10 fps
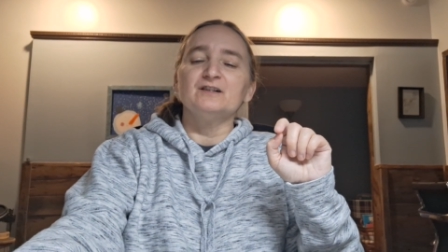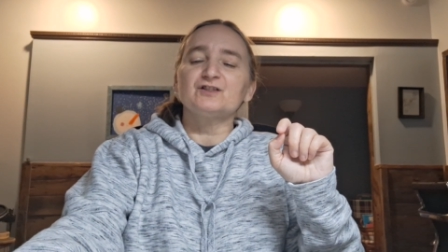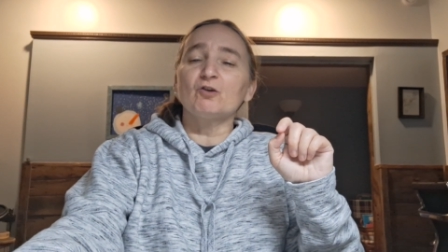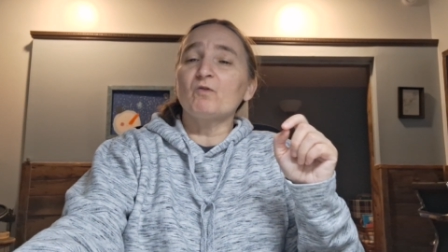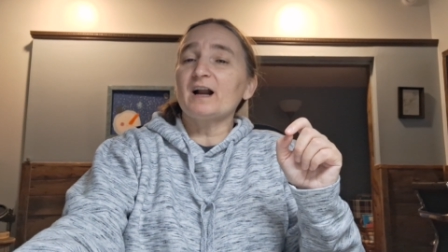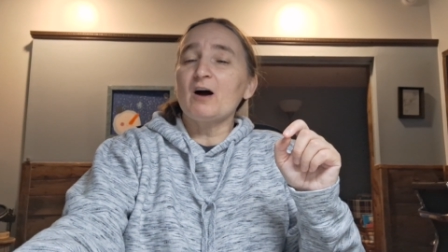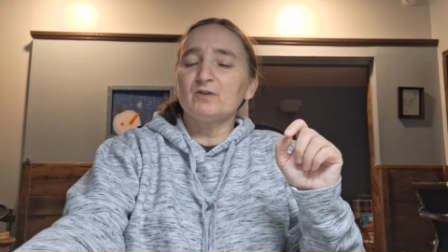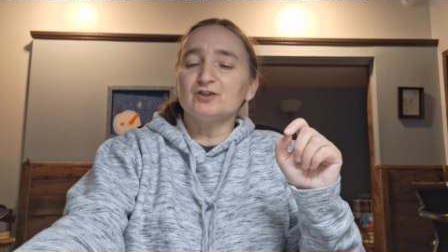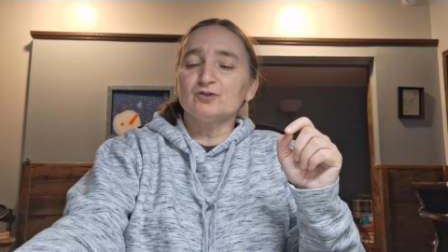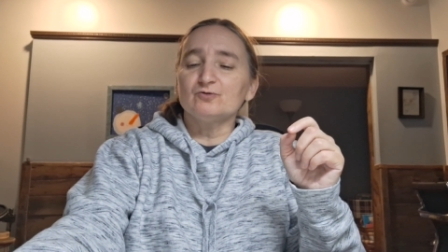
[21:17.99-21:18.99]
So what I
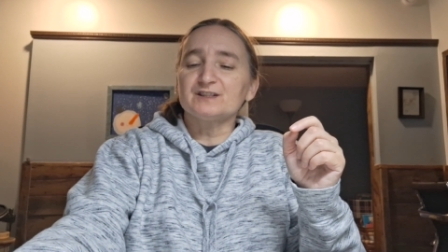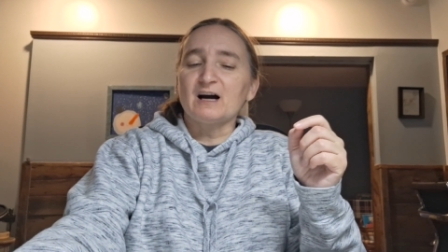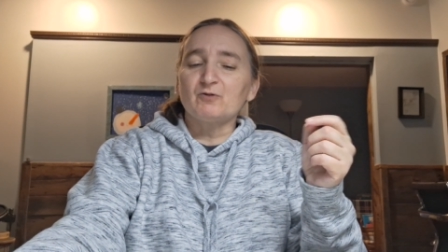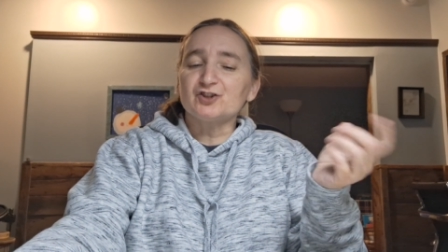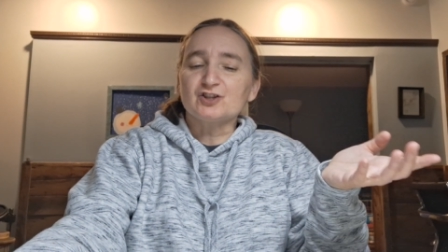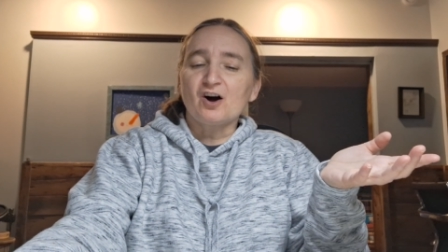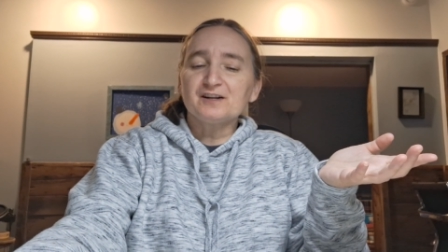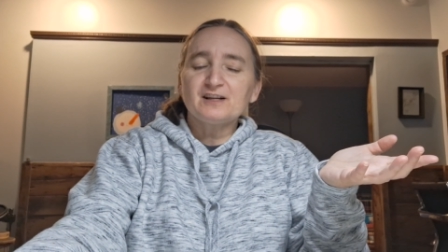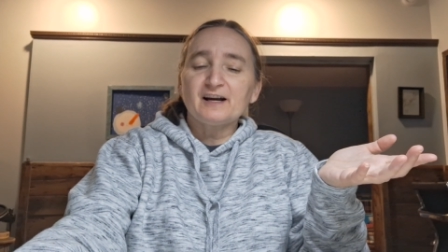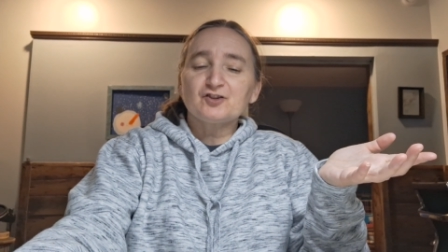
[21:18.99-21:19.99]
would do is I would just
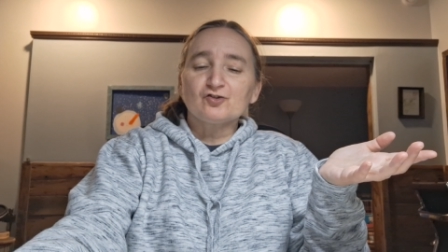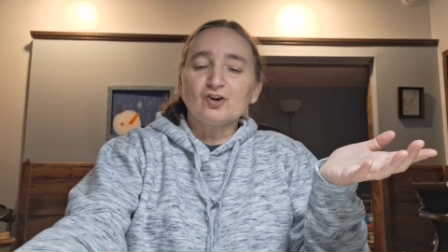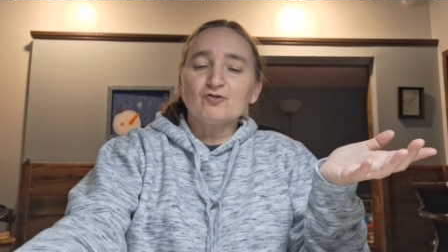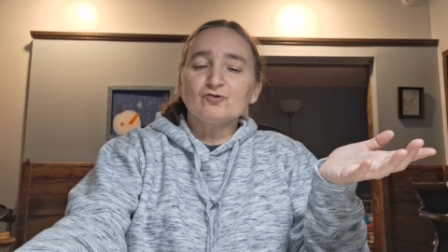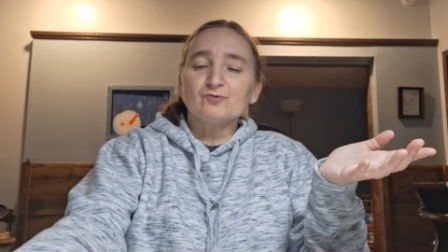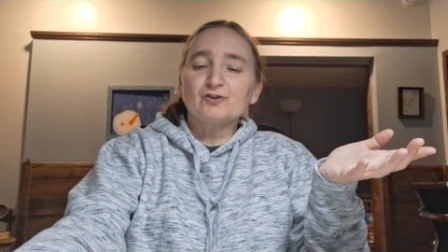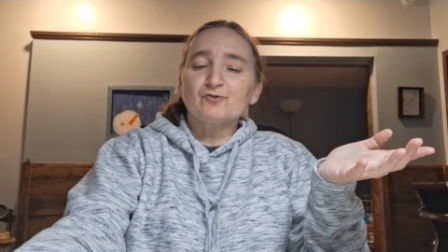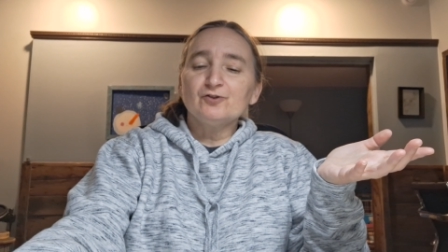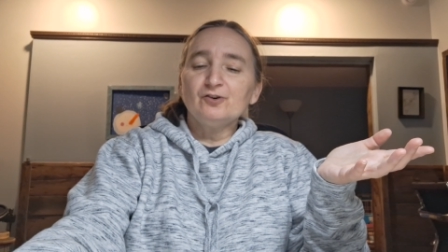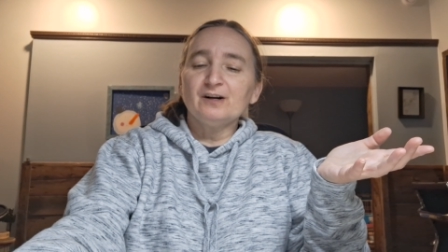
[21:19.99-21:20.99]
contact your local
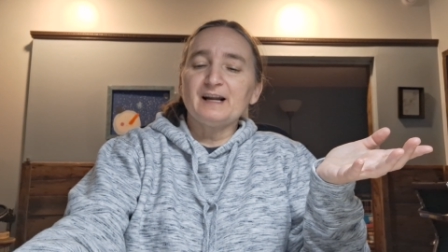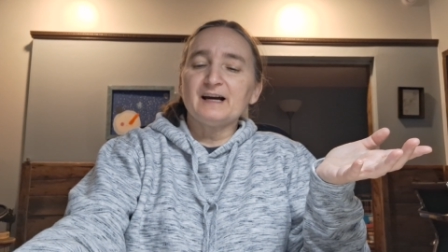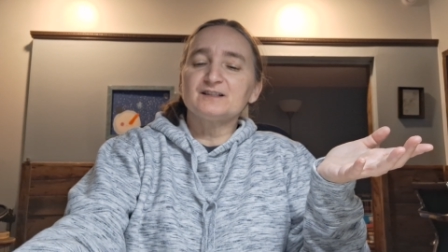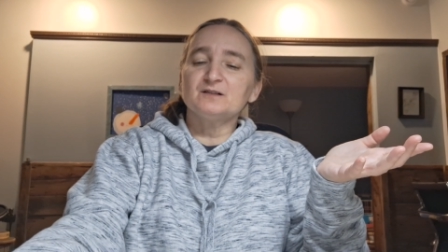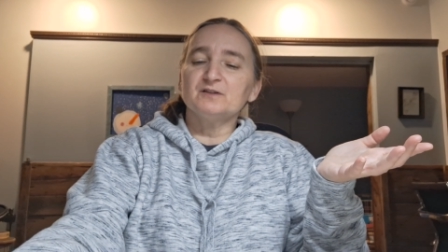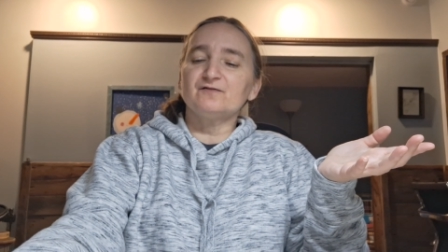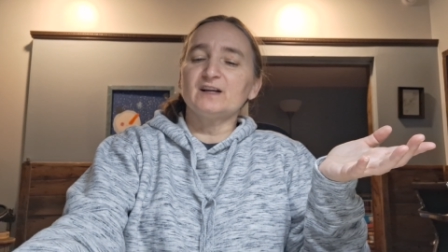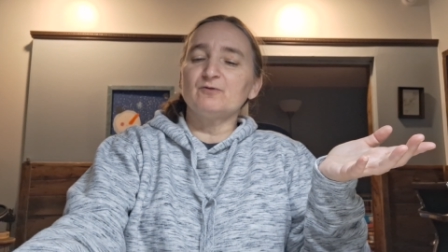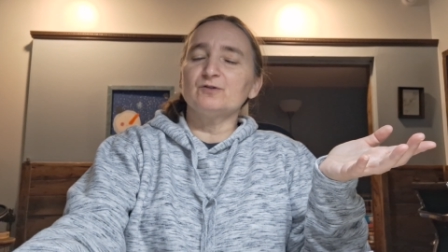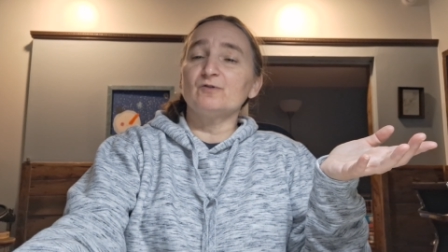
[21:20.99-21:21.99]
recruiter and ask them if
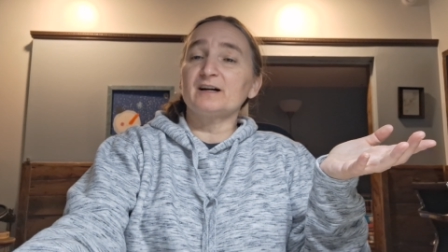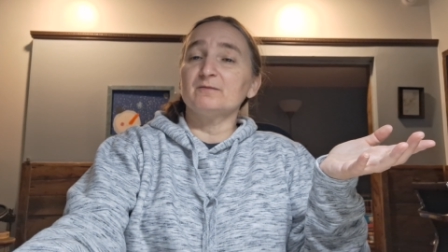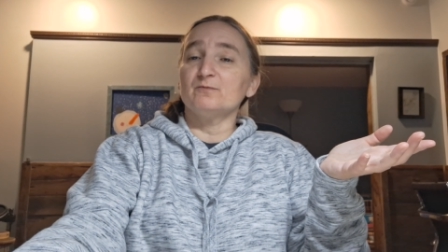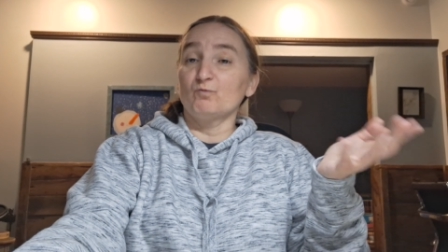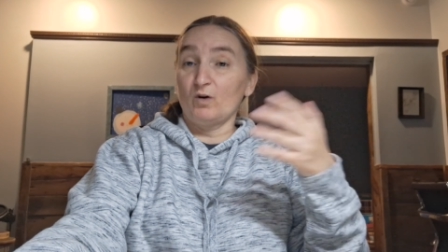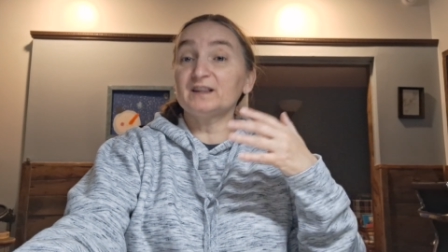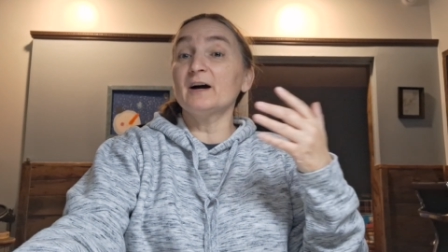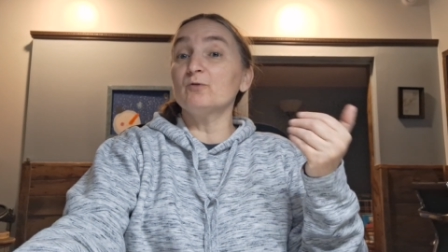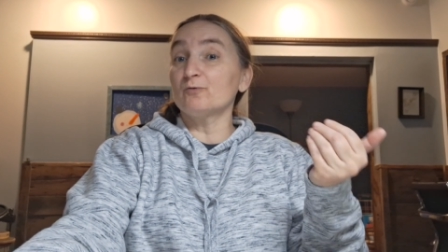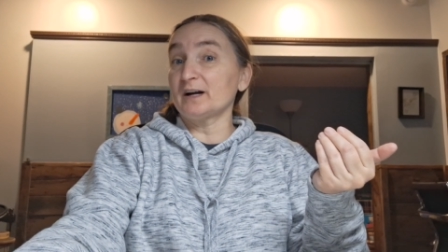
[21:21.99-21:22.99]
they would recommend what
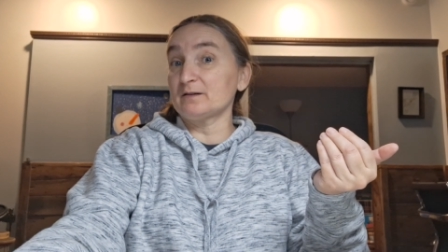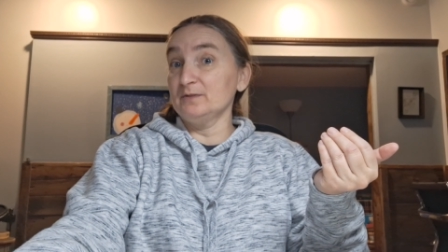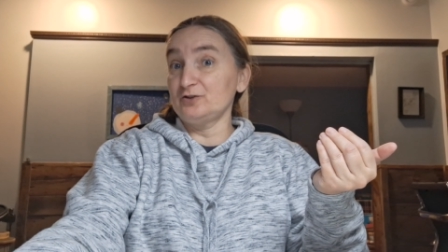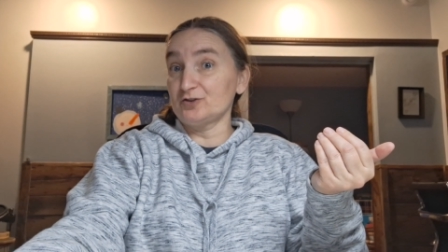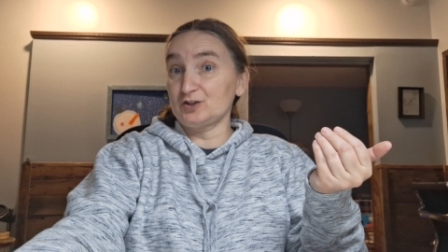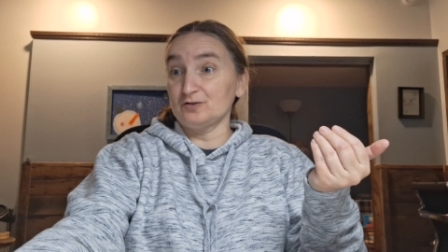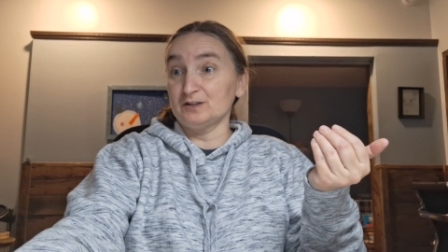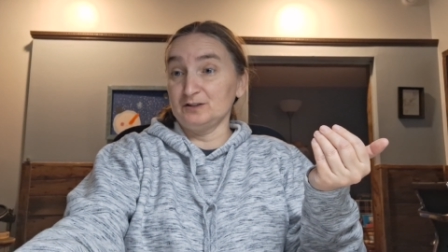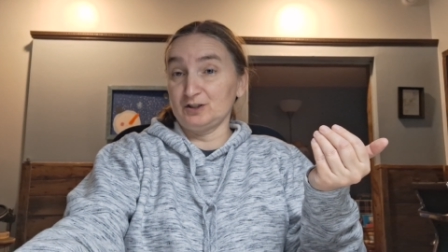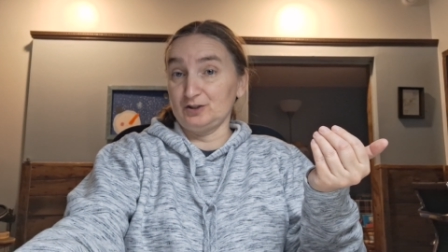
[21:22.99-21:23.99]
they would recommend your
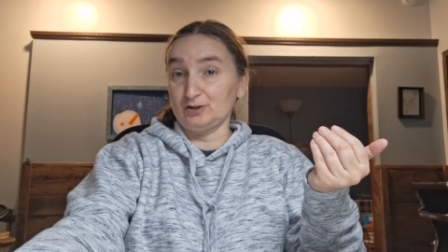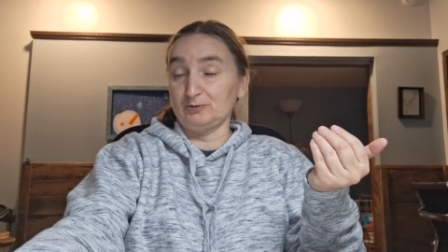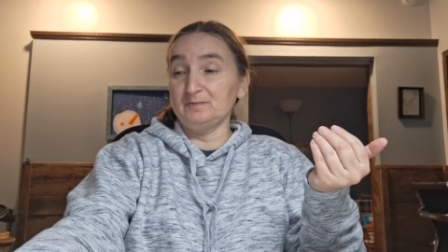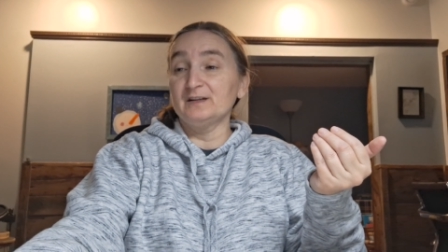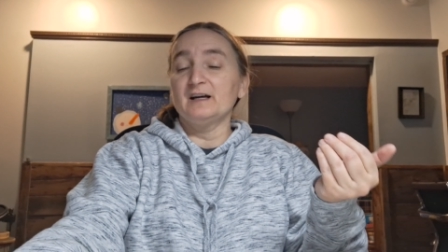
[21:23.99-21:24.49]
student to do.